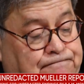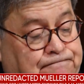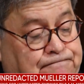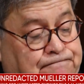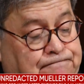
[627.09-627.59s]

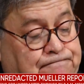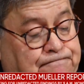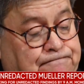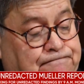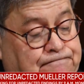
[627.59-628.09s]

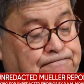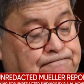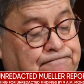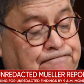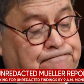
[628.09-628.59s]

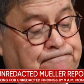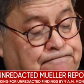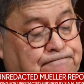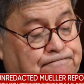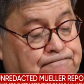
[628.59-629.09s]

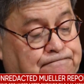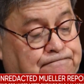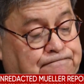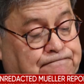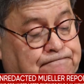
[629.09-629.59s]

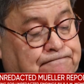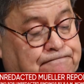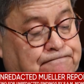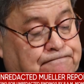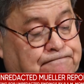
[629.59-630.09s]

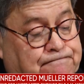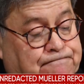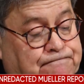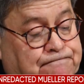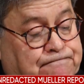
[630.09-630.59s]

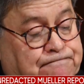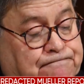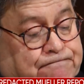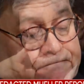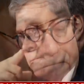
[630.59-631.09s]

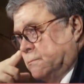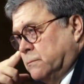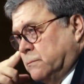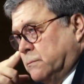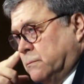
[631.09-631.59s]

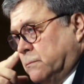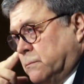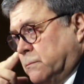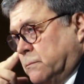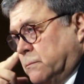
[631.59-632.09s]

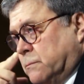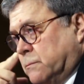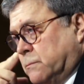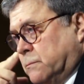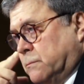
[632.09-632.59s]

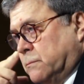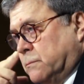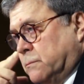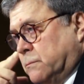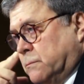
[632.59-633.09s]

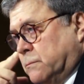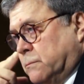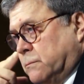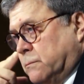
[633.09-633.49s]
No words are spoken by the person on screen.